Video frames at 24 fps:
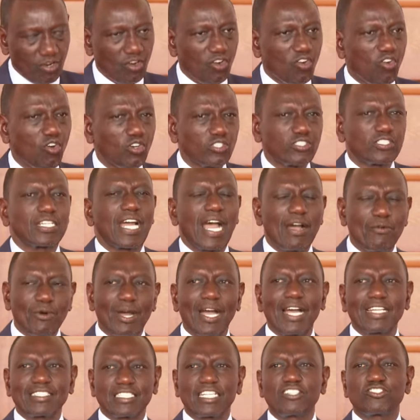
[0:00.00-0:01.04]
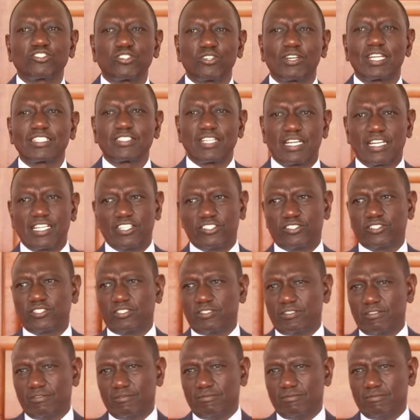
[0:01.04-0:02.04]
got our attention as a nation.